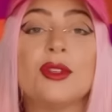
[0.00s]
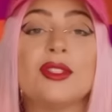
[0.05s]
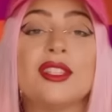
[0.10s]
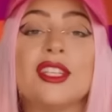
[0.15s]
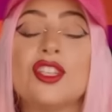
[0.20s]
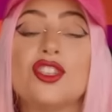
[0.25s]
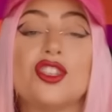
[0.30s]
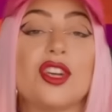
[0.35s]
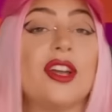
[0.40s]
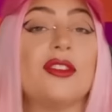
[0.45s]

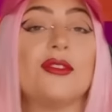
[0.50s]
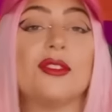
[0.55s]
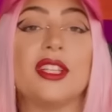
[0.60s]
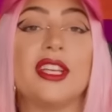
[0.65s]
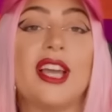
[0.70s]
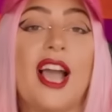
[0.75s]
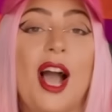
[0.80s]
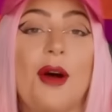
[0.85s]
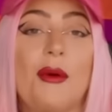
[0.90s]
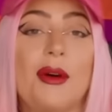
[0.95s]
mostly generally
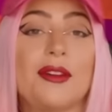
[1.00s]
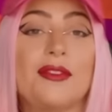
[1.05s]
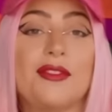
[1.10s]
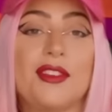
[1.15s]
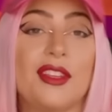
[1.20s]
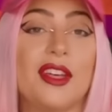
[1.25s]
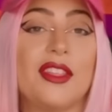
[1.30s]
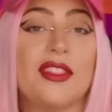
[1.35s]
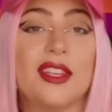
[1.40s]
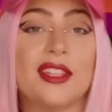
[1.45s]
how I
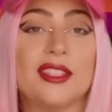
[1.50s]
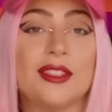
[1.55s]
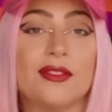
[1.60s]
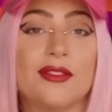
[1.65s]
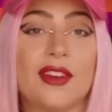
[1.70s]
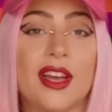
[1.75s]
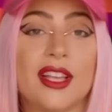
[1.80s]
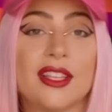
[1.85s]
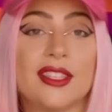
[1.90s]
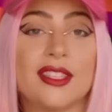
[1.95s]
feel at these
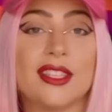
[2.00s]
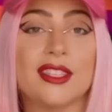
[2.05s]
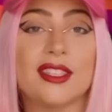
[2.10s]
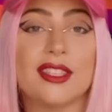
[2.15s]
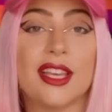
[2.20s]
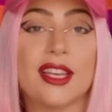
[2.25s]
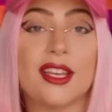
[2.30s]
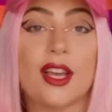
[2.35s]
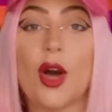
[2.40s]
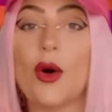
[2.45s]
events is
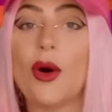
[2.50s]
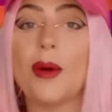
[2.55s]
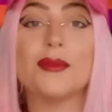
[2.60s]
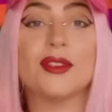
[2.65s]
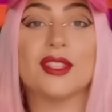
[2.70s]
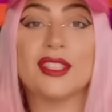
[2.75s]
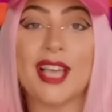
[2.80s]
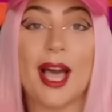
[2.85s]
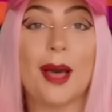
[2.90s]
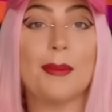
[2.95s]
like, oh, I'm just